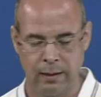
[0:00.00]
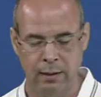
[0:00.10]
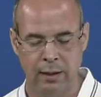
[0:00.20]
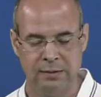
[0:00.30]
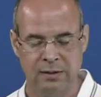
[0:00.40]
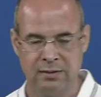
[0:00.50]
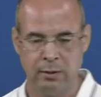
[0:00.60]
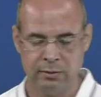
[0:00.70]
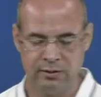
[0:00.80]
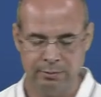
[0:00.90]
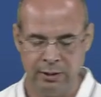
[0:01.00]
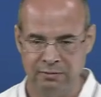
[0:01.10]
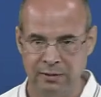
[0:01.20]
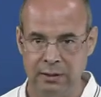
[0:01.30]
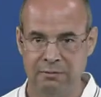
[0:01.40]
And these are also
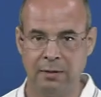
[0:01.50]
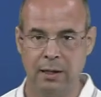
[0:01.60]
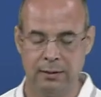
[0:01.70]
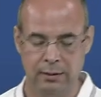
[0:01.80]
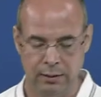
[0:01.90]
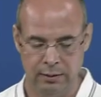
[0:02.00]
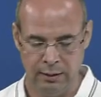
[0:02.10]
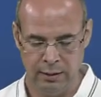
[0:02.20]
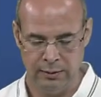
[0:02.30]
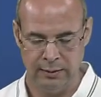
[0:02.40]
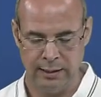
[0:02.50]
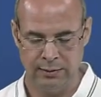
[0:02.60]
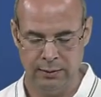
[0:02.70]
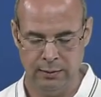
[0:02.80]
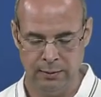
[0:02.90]
perfectly fine in early
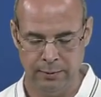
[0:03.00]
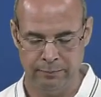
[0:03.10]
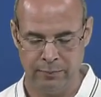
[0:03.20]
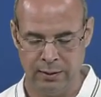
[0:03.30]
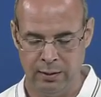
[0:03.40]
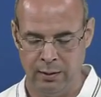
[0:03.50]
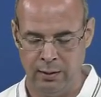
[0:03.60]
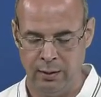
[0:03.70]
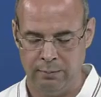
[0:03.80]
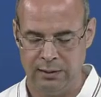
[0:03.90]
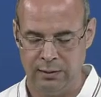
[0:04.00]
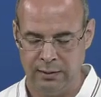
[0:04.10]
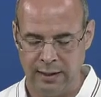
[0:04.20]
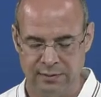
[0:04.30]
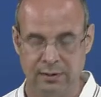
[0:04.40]
Latin, but in
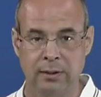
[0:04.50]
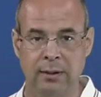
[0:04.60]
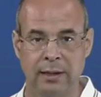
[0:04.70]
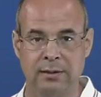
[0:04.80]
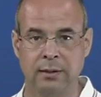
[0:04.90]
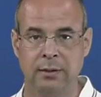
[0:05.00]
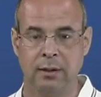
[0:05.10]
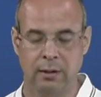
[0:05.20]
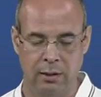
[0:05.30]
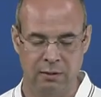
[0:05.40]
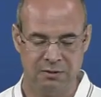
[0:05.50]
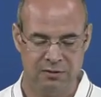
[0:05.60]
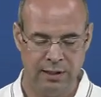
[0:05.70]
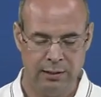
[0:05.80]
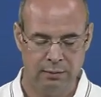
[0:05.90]
classical Latin, for
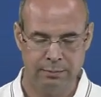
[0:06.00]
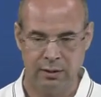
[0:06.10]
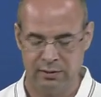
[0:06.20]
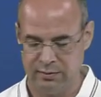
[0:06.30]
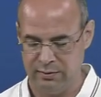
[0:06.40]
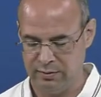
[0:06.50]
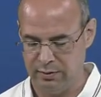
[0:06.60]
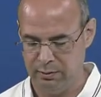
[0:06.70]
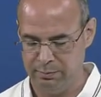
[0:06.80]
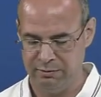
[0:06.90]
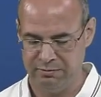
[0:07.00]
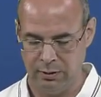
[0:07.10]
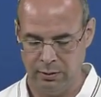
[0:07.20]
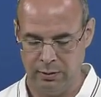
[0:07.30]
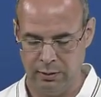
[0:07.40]
second persons, you
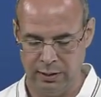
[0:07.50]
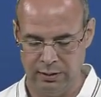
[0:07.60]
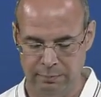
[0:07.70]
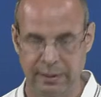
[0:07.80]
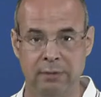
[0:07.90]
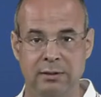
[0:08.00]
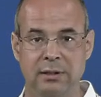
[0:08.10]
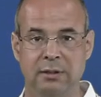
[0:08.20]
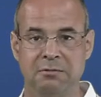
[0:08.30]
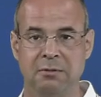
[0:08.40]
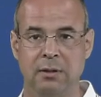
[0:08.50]
prefer an imperative.